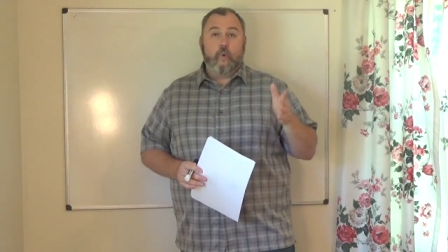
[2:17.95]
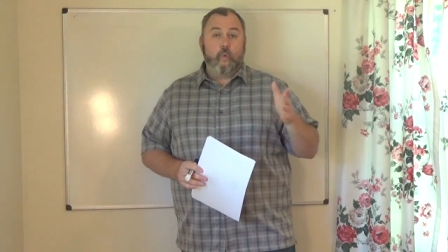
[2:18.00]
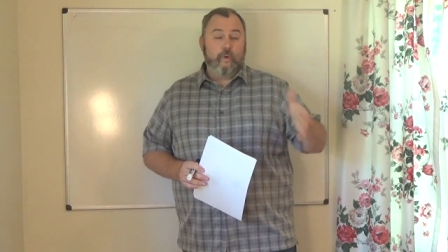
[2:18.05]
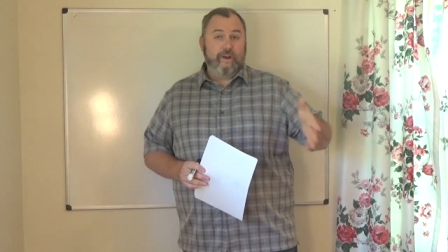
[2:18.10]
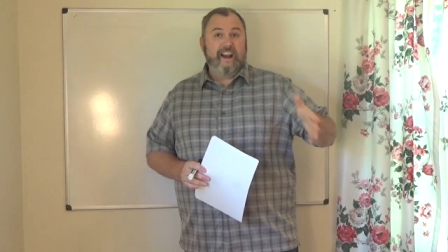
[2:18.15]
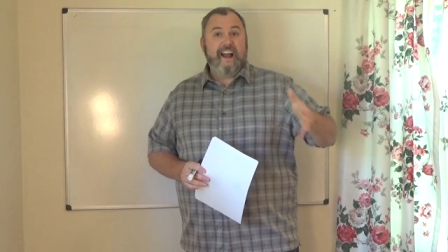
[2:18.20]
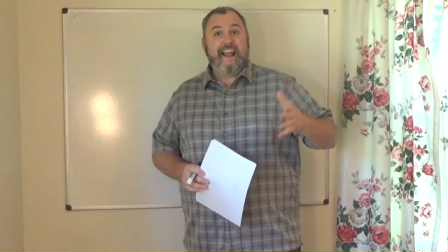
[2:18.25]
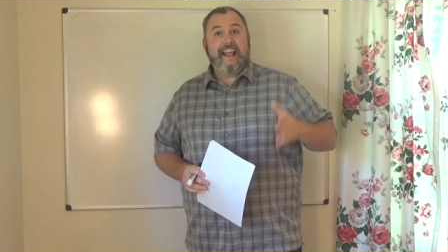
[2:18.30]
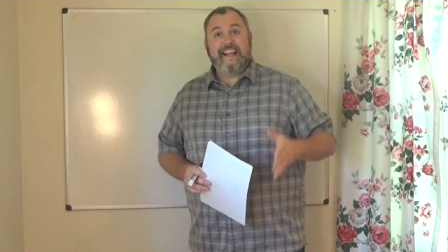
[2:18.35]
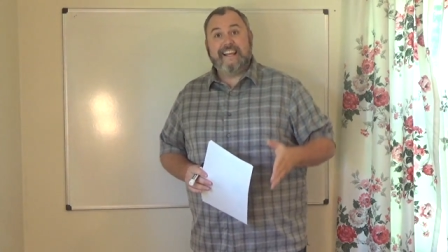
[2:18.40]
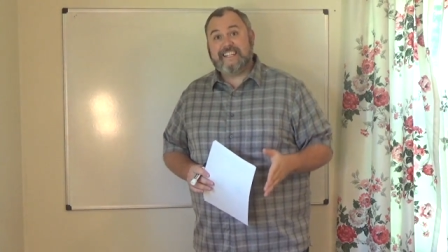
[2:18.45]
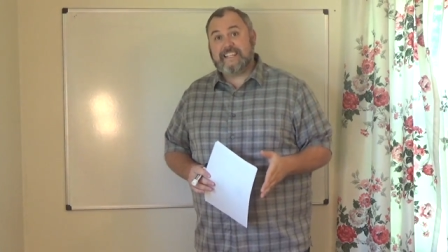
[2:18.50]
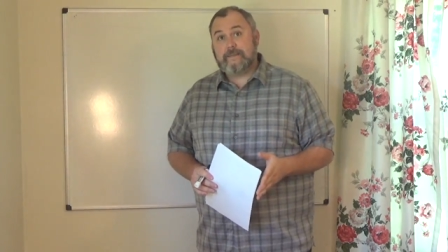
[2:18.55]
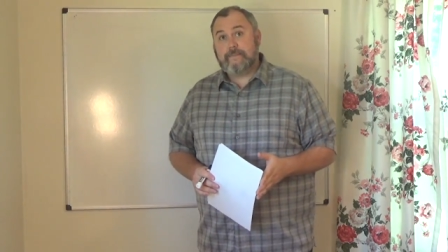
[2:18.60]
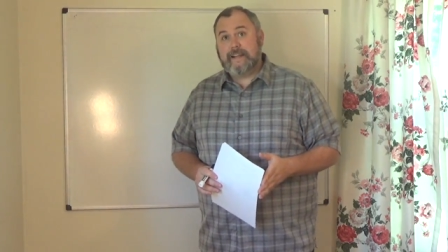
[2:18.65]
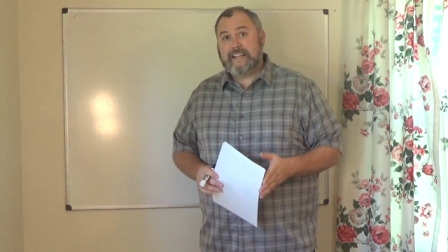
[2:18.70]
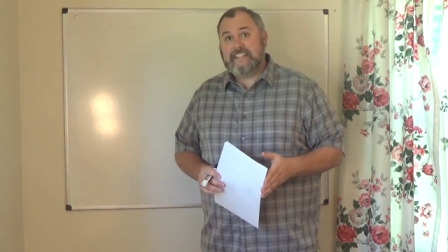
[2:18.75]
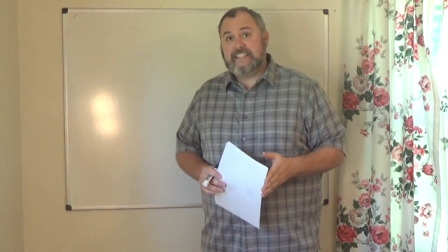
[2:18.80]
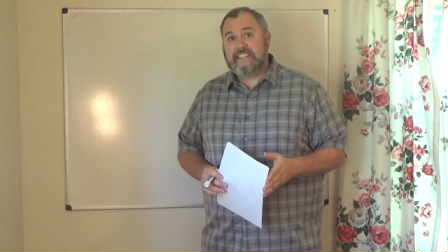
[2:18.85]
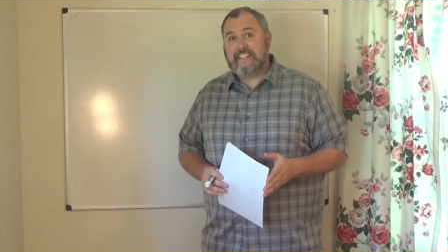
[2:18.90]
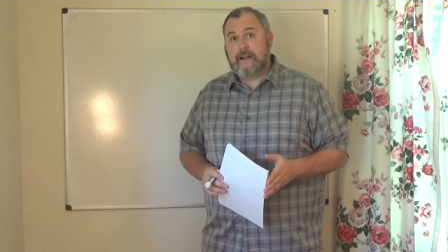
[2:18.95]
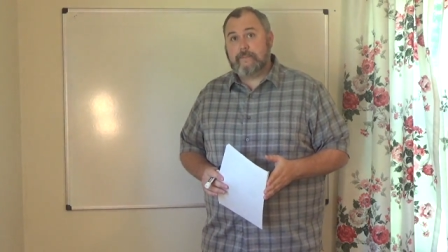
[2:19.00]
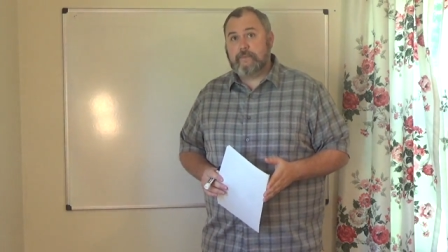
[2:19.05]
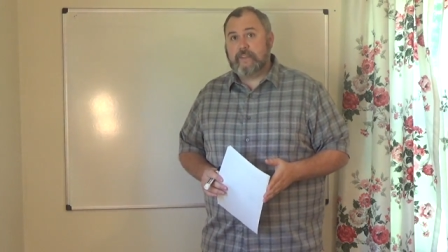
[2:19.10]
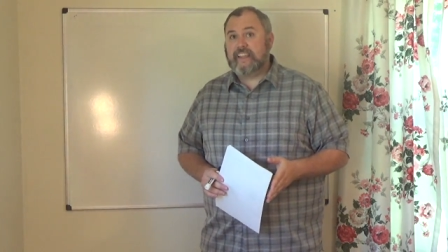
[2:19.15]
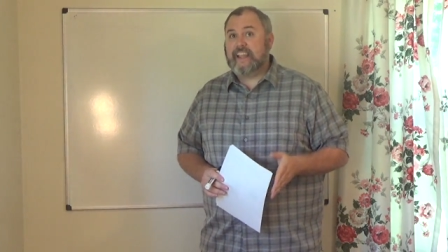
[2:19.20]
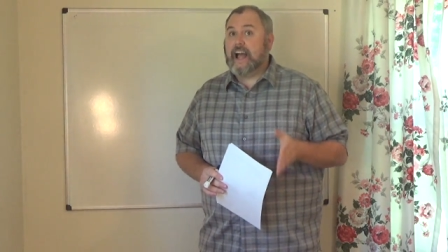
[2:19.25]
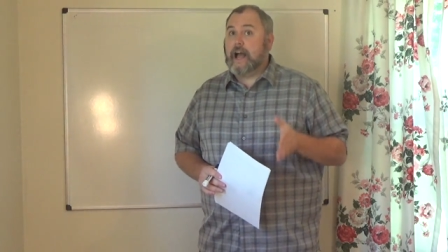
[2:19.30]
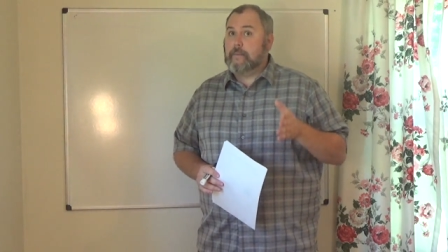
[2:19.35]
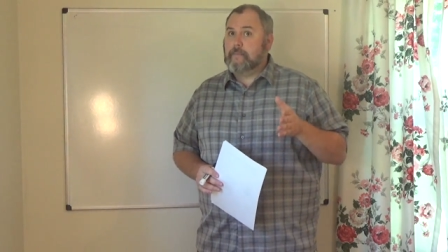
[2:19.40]
When I estimate
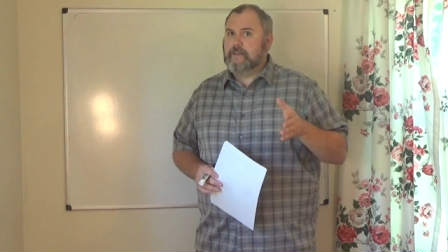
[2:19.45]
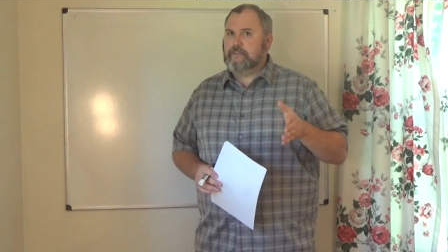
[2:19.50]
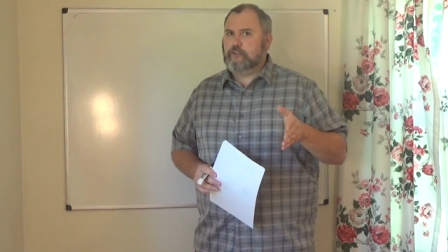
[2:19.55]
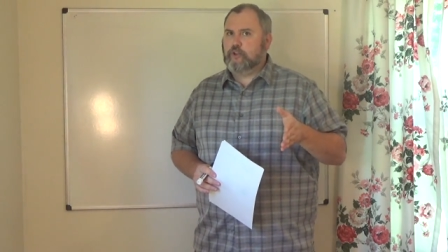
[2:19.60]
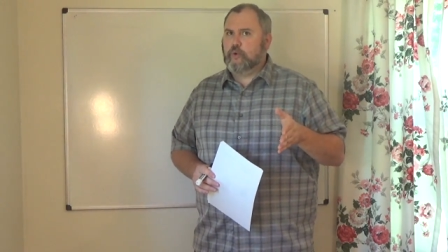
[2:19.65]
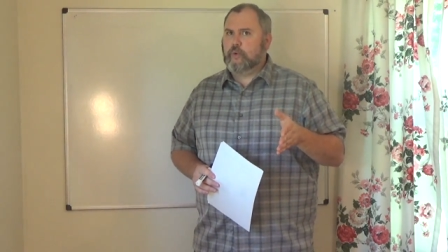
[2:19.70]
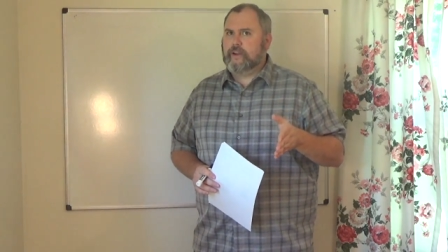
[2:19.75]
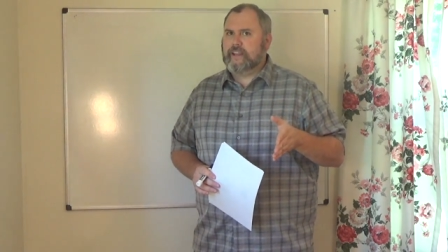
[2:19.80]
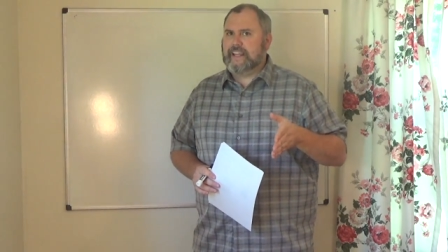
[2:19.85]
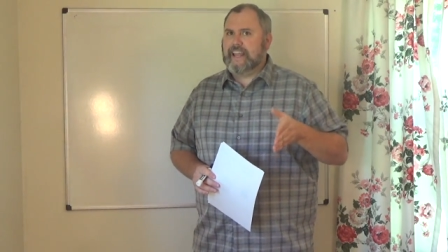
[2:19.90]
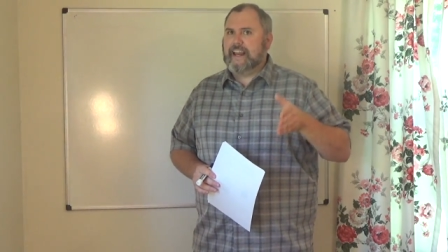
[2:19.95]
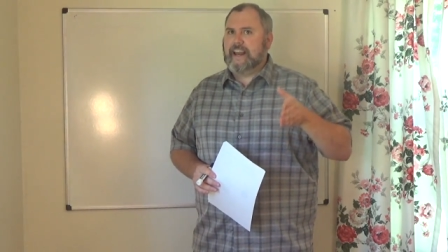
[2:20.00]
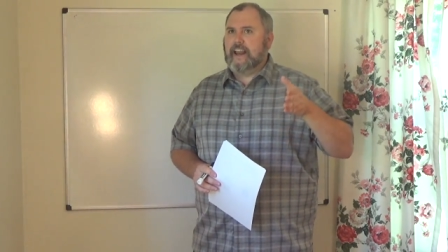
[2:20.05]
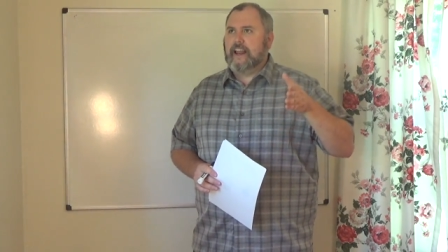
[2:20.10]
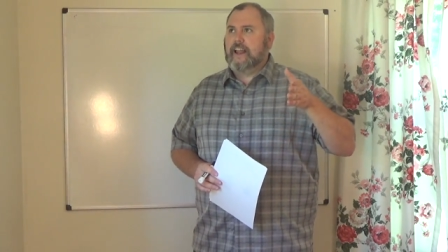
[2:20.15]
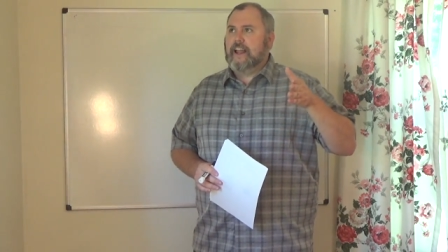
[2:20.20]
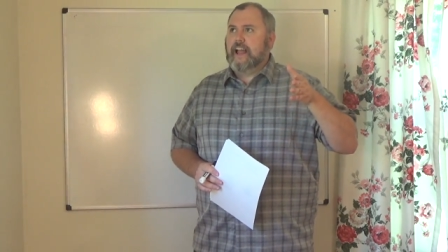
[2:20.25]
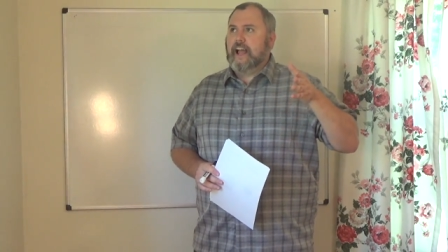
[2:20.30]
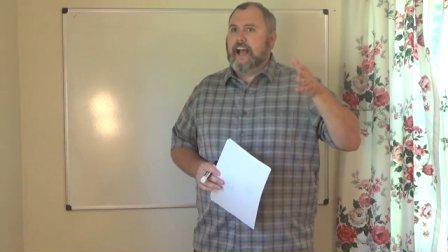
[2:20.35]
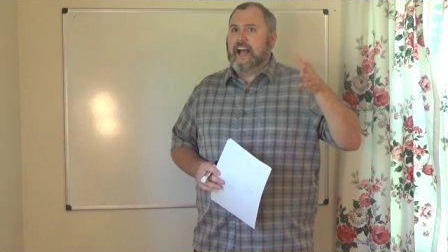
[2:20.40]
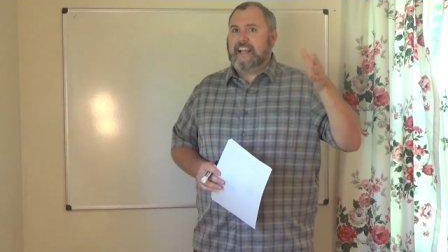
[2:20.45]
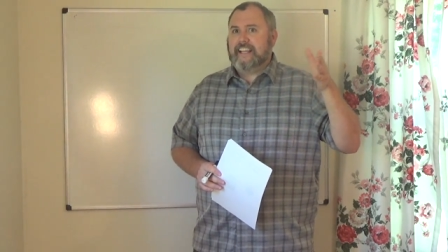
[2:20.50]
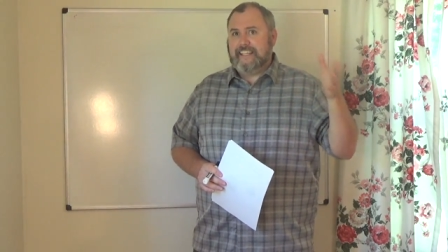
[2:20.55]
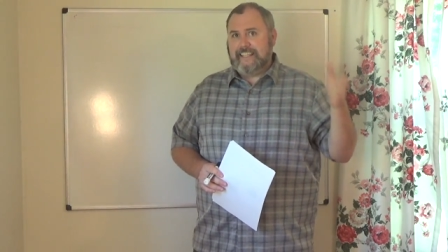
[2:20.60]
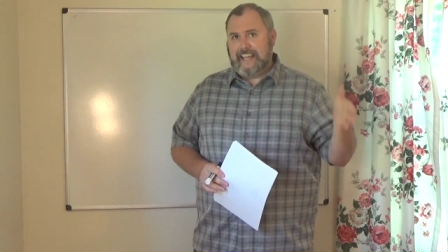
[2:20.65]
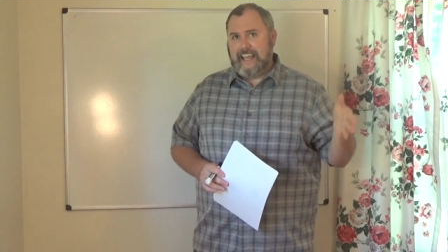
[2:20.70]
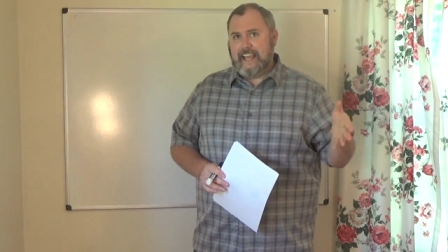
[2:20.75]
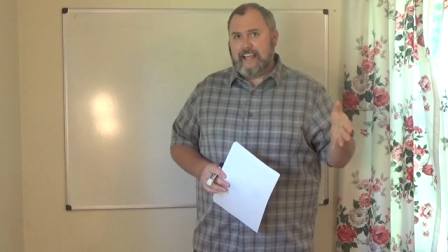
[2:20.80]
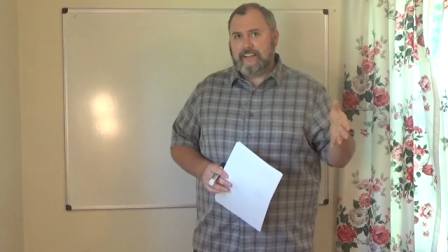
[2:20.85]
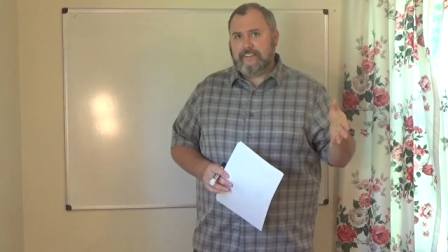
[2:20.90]
something, I'm doing it a
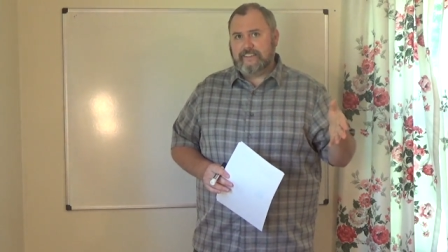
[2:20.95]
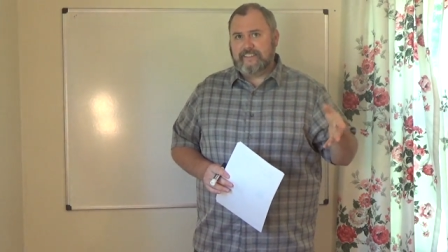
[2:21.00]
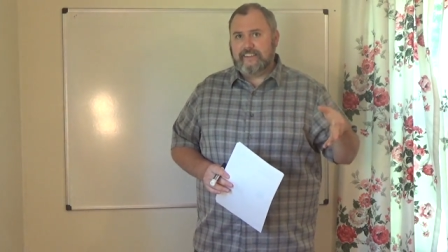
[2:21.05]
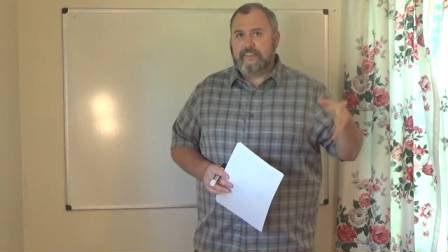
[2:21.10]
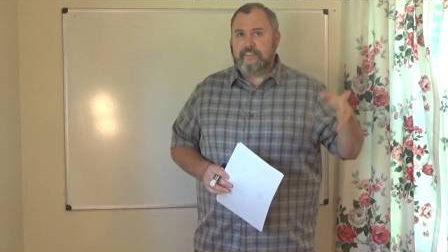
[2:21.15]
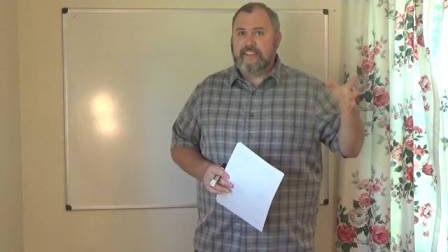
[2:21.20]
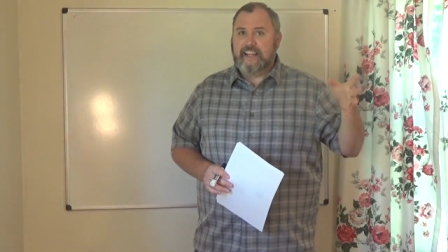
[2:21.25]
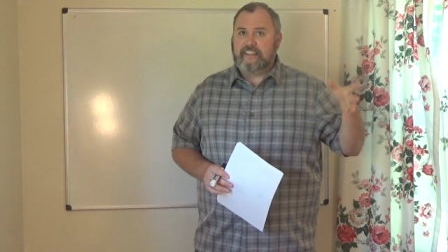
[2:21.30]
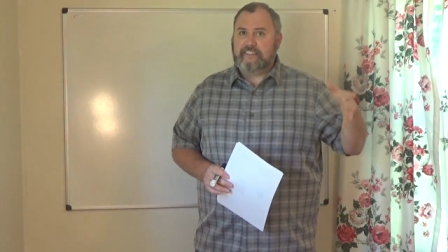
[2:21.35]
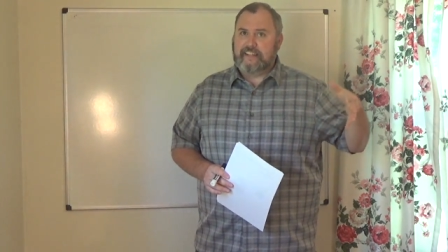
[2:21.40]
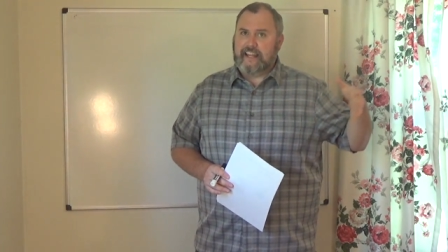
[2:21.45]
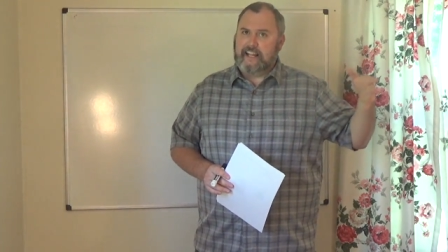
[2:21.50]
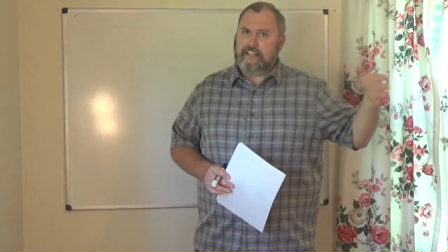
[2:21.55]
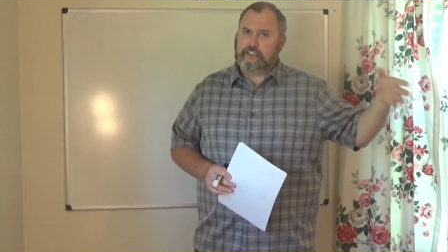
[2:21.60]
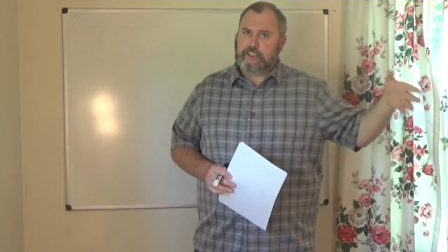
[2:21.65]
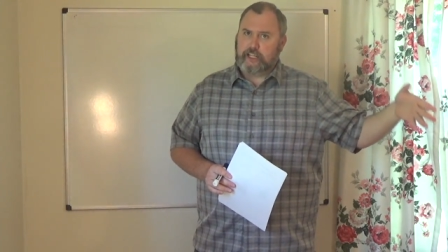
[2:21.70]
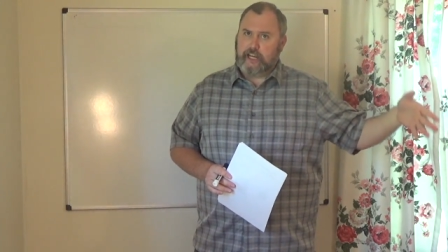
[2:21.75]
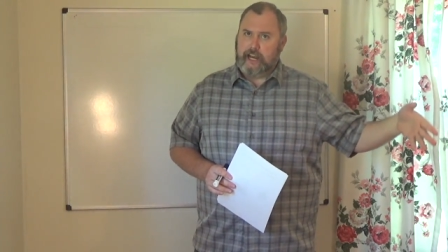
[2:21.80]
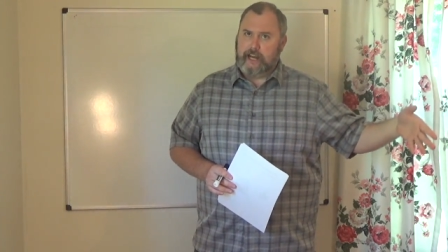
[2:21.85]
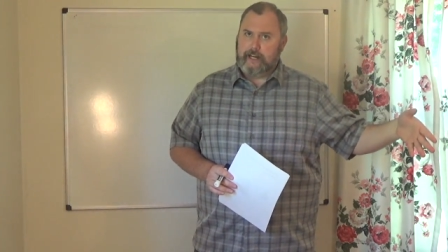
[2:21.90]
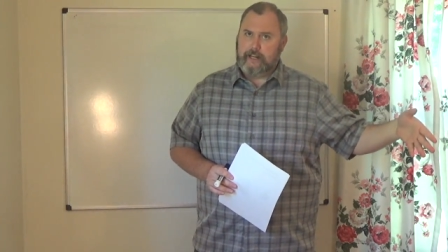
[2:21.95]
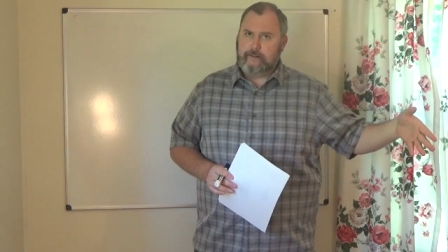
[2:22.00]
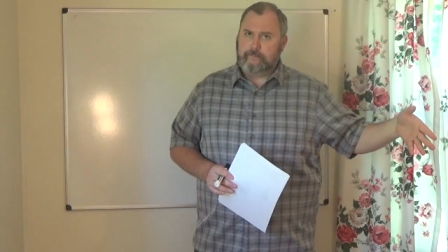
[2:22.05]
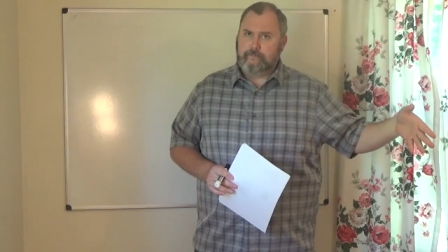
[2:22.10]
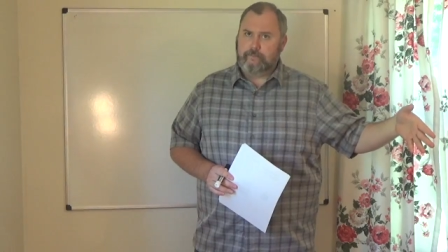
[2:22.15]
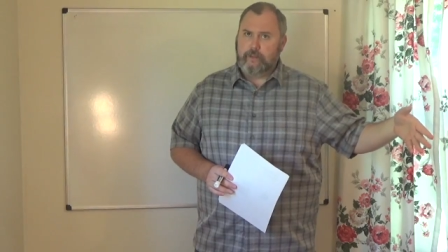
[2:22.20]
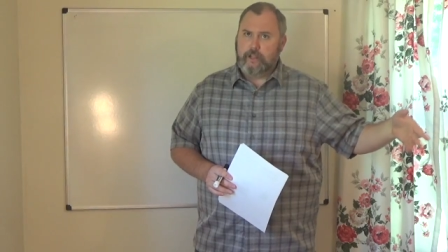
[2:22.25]
guess that's educated.